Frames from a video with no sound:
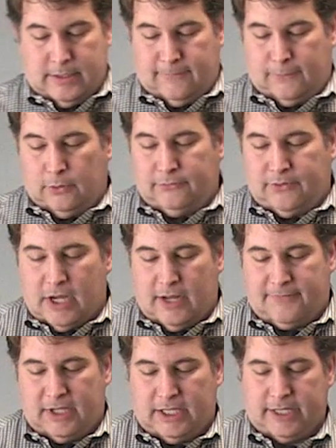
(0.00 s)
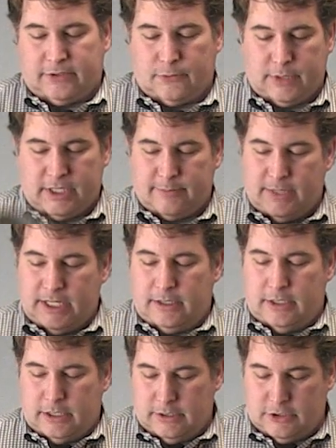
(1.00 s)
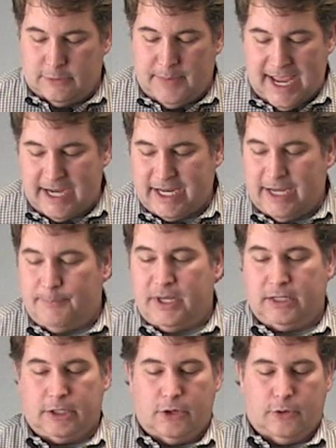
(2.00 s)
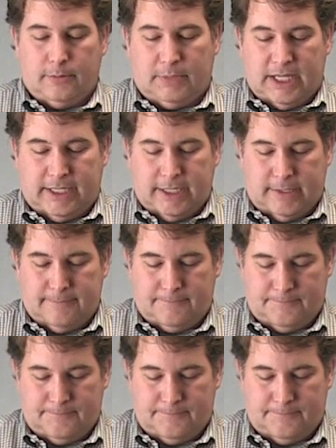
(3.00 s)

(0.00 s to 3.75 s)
First off, I like to recommend to pack a pillow and blanket.